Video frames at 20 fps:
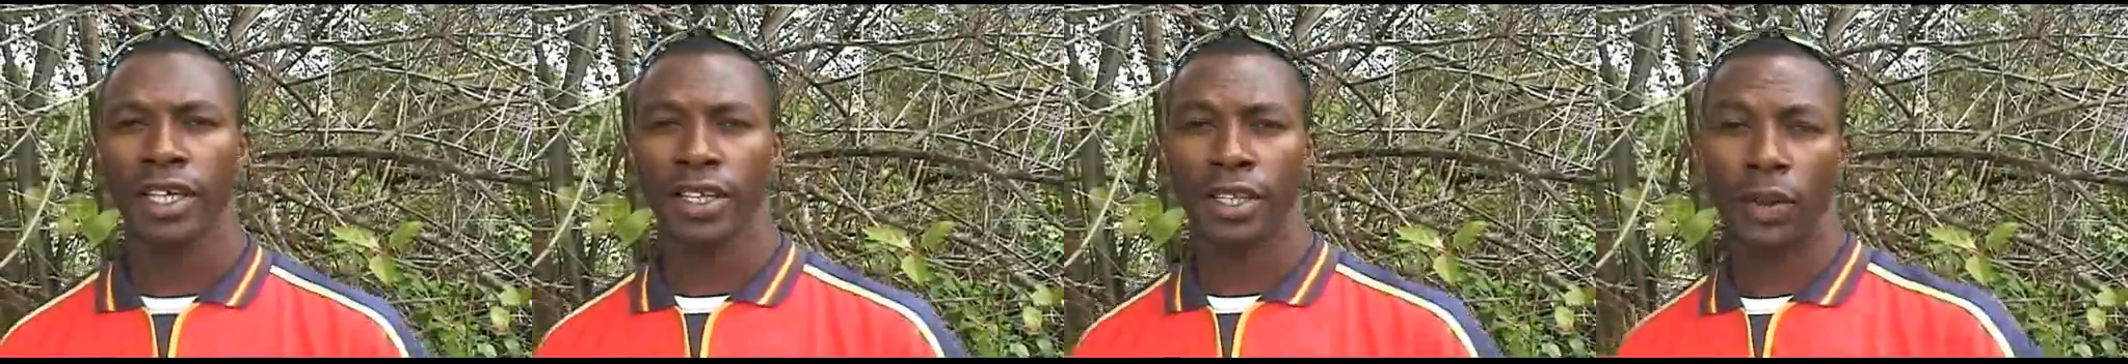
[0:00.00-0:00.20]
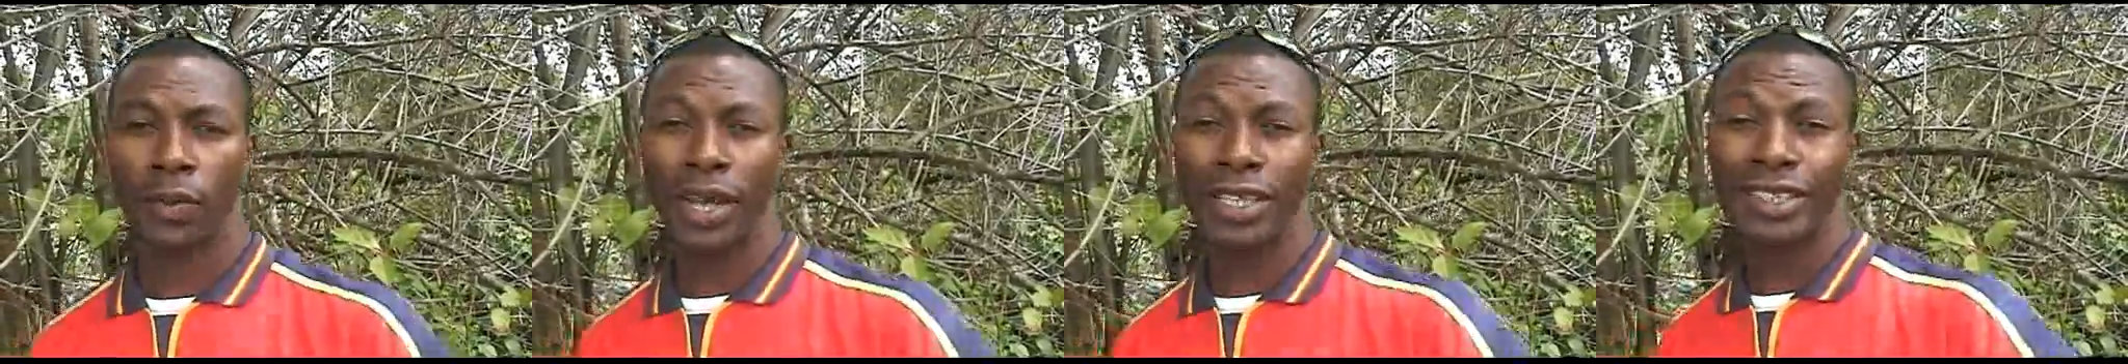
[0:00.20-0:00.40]

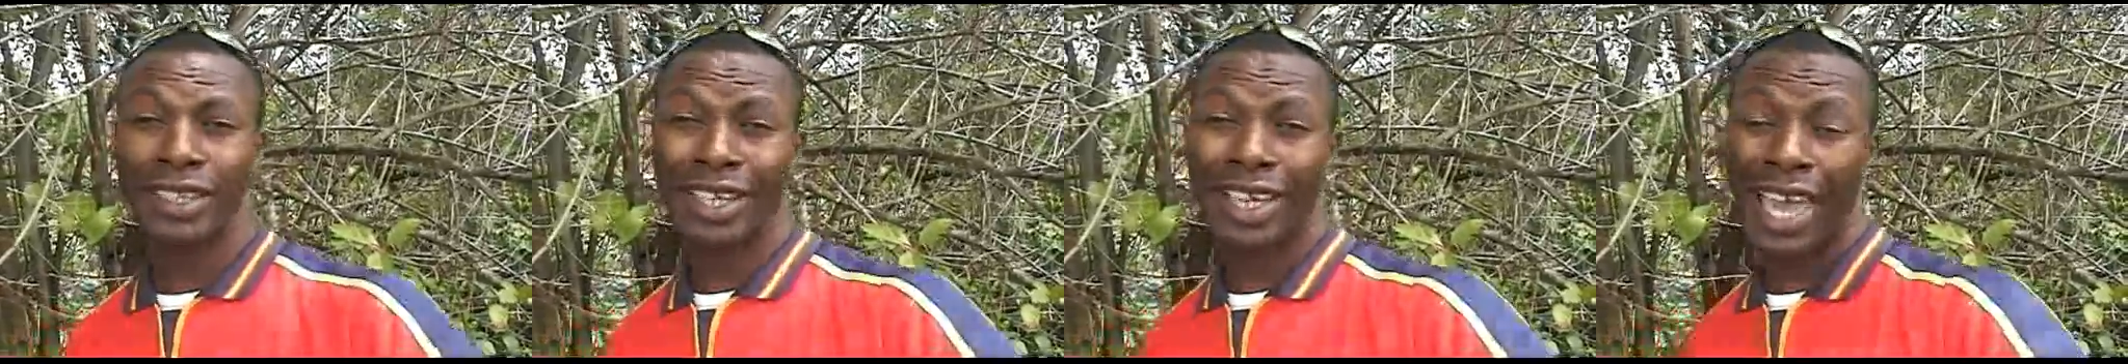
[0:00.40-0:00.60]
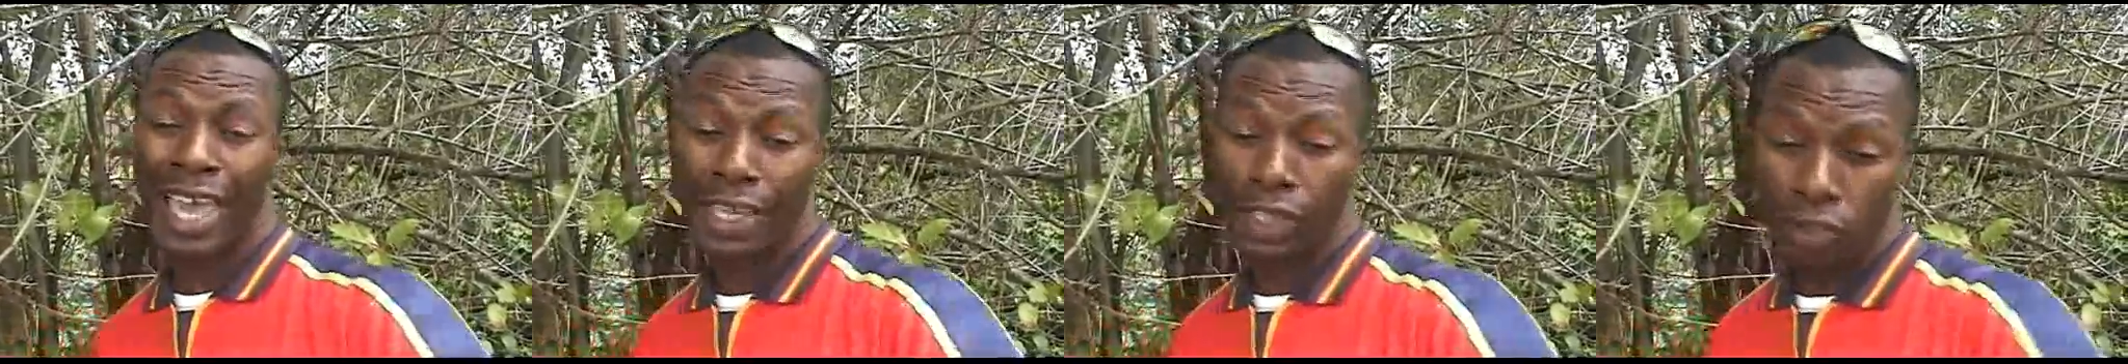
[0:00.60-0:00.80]
the rest
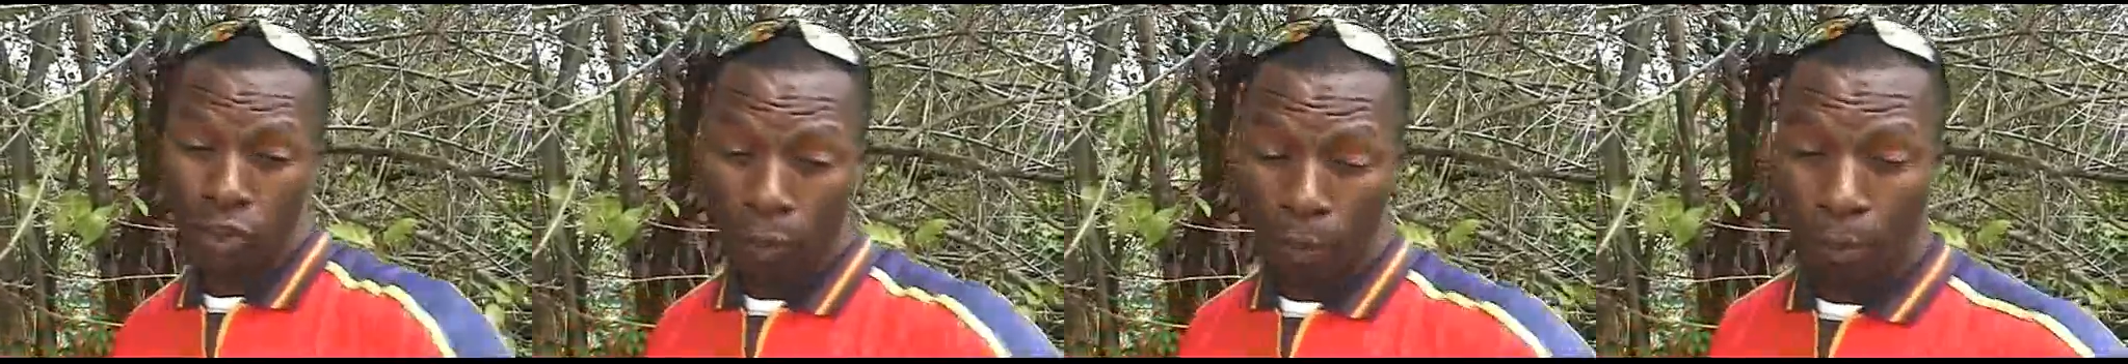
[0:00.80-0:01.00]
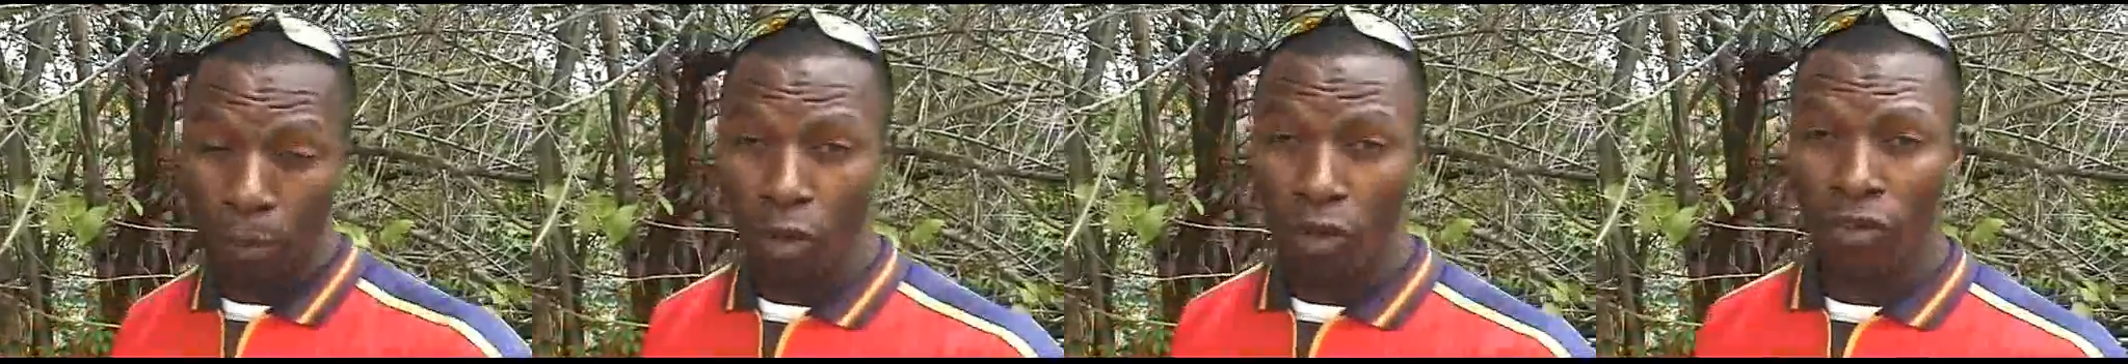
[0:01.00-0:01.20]
of the guy
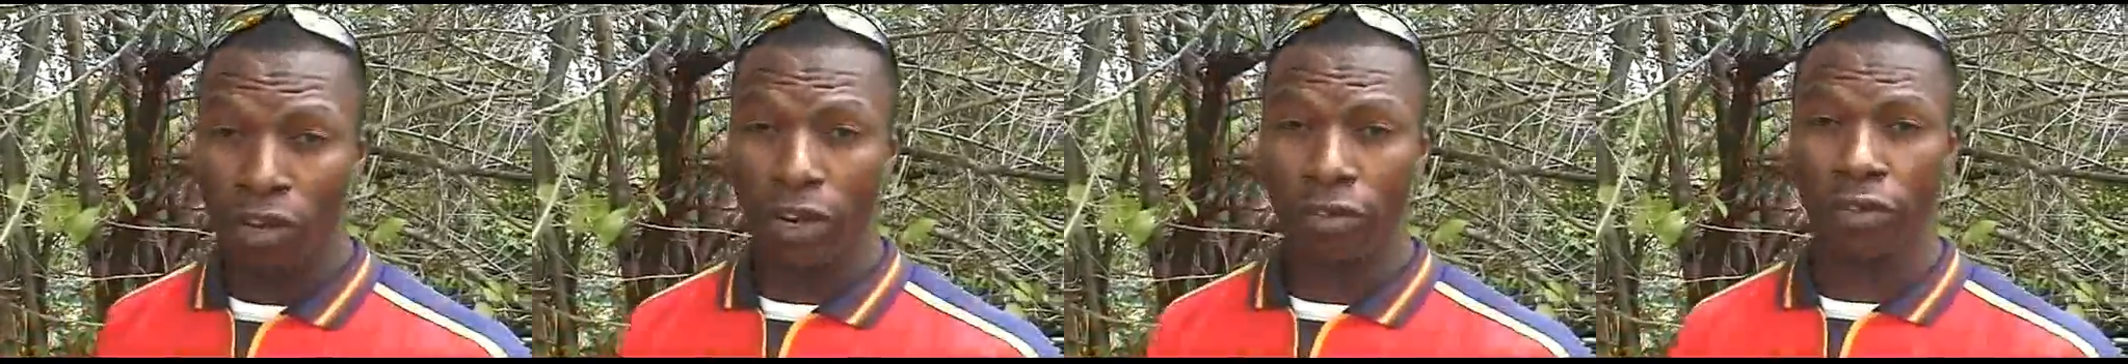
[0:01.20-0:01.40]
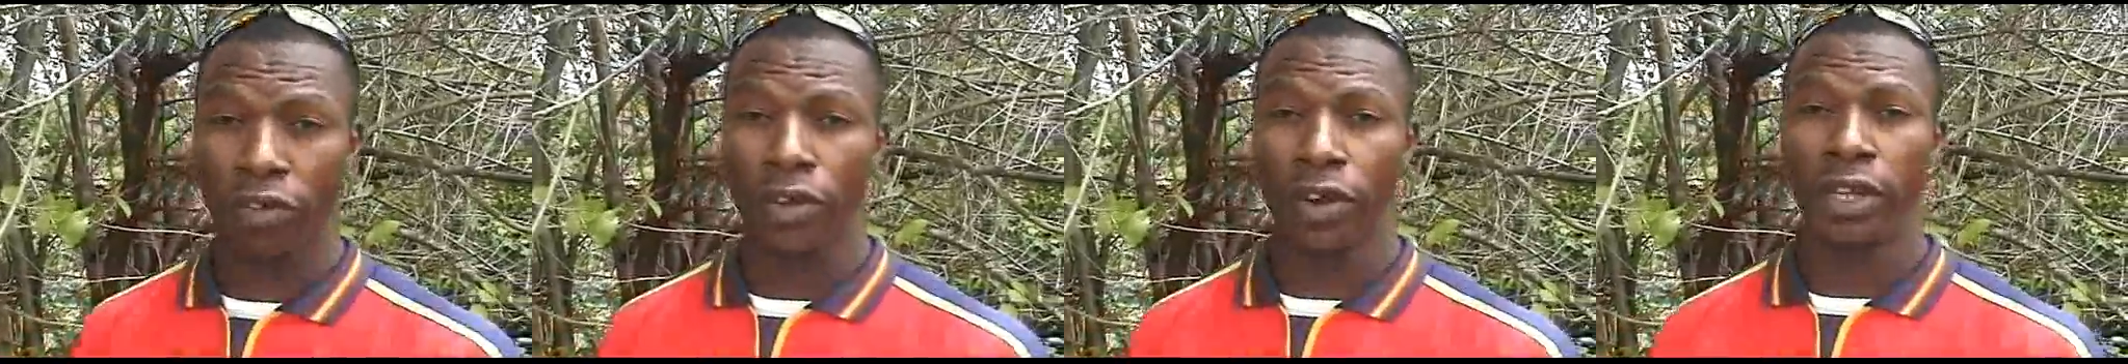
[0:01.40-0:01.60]
jumped over
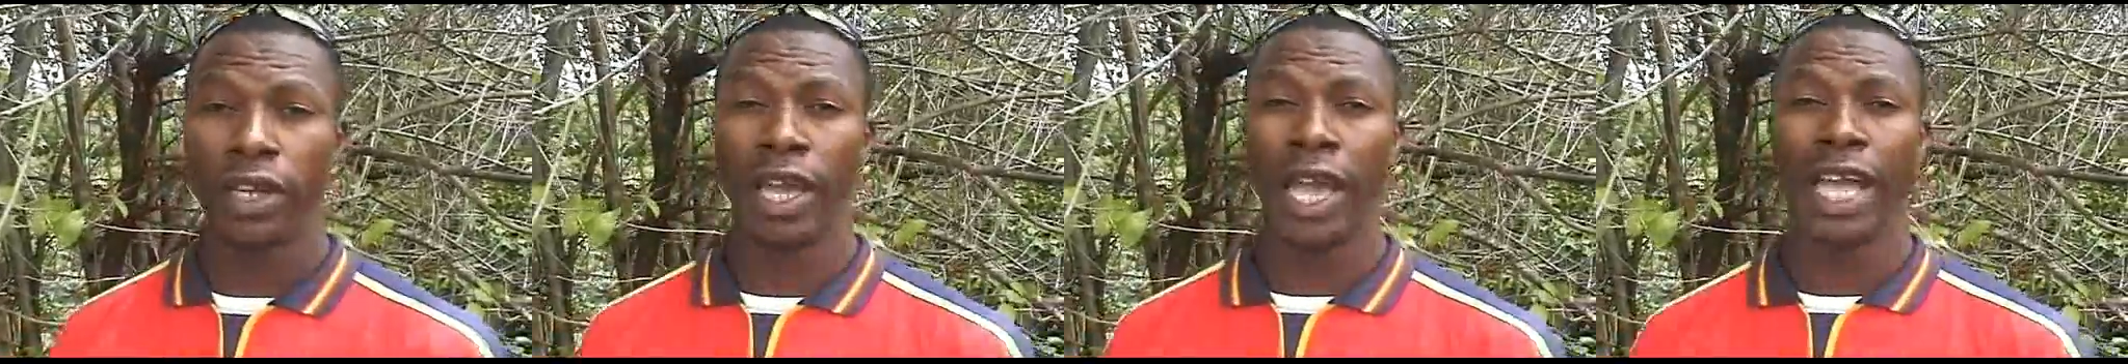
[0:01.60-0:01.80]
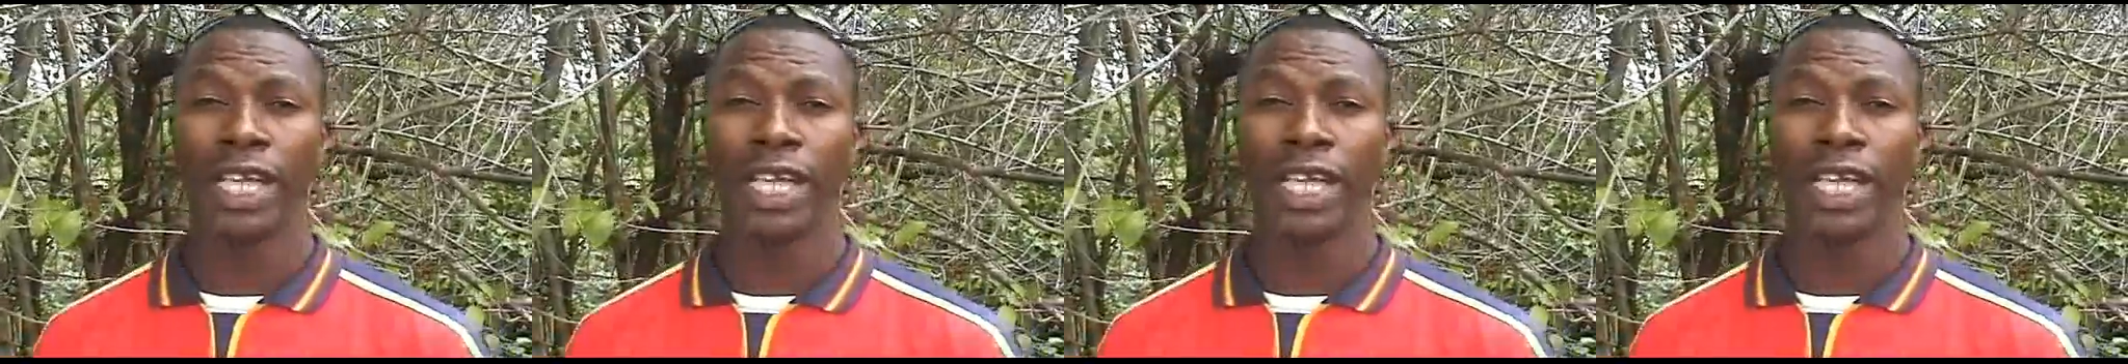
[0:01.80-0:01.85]
the veranda